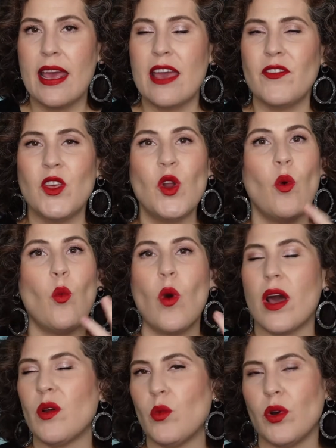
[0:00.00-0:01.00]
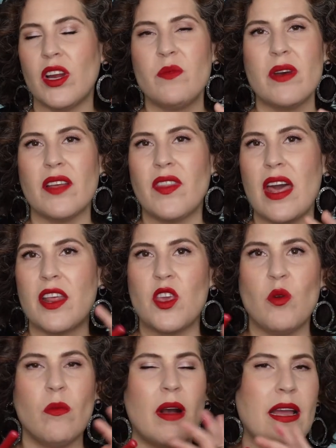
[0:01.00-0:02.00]
If you don't want to worry about that and
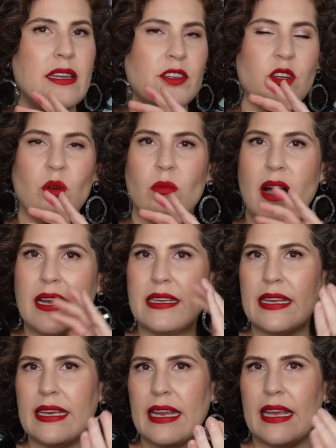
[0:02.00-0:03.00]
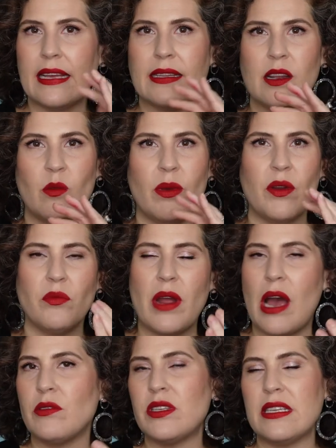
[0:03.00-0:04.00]
you might don't mind it getting a little bit
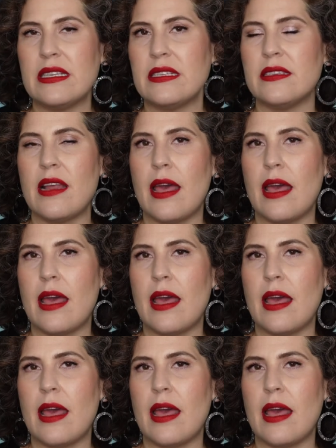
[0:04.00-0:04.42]
rounded and,